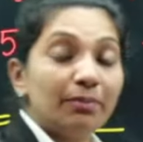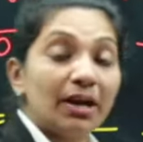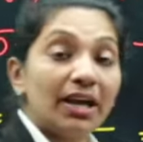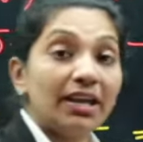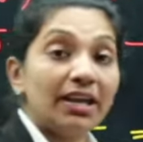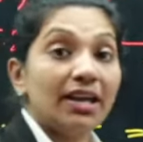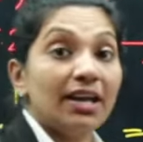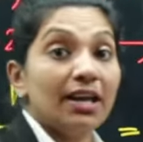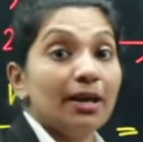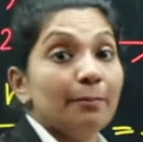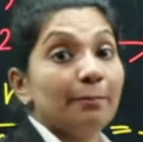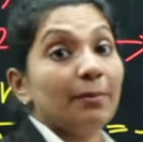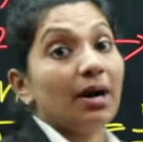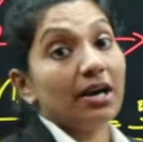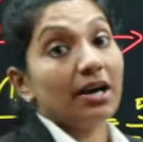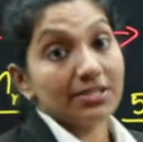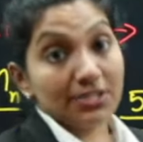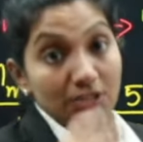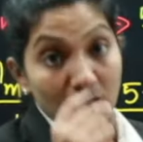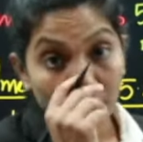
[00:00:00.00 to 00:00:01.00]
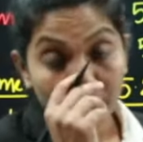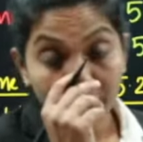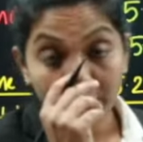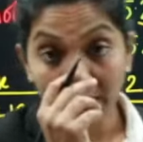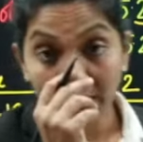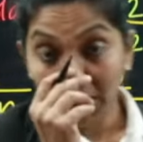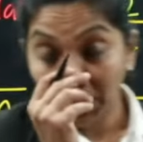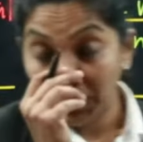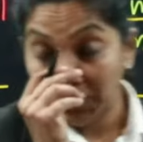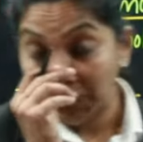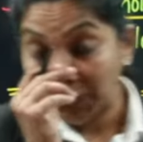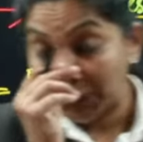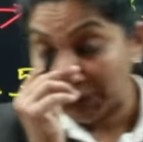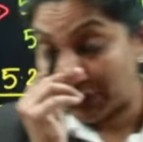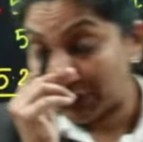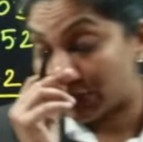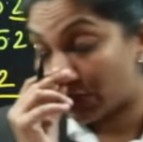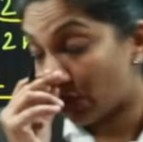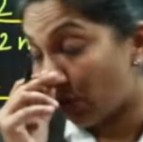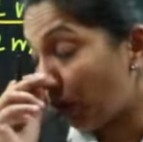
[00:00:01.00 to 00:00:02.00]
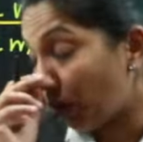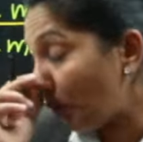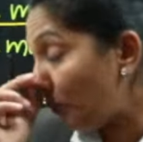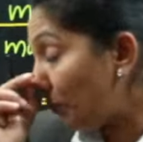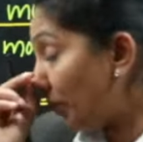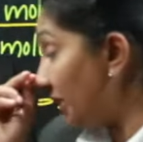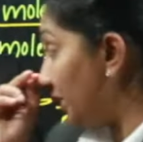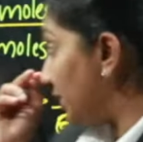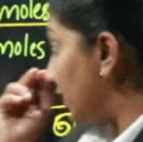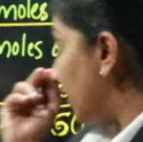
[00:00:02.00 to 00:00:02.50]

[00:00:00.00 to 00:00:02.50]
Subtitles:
by mass of the solvent